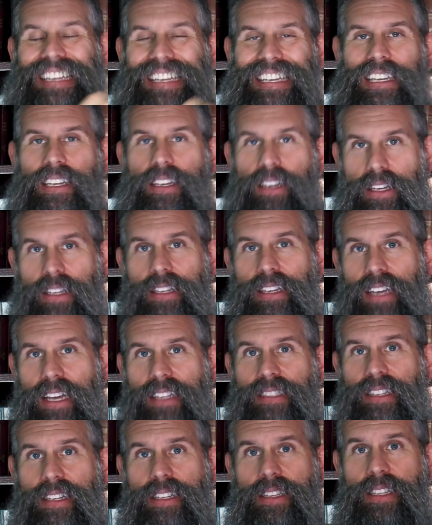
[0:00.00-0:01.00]

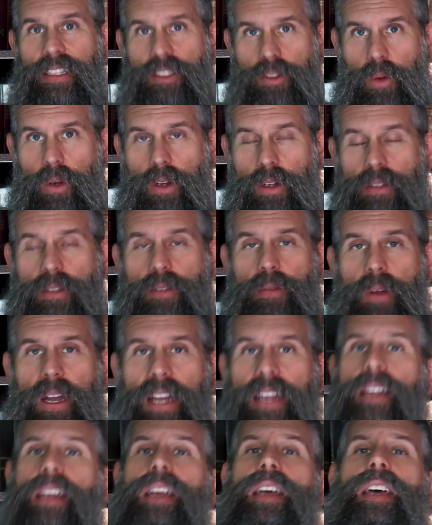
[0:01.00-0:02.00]
it in this world,
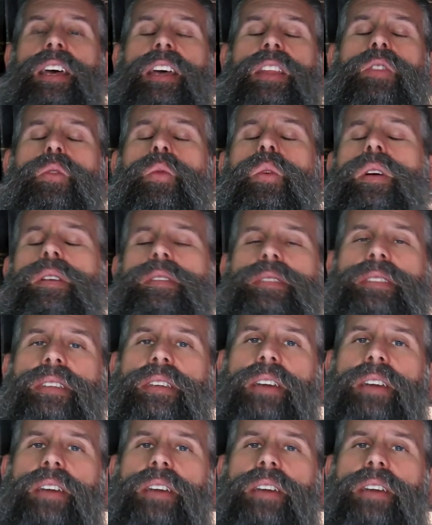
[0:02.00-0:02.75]
right? In the world to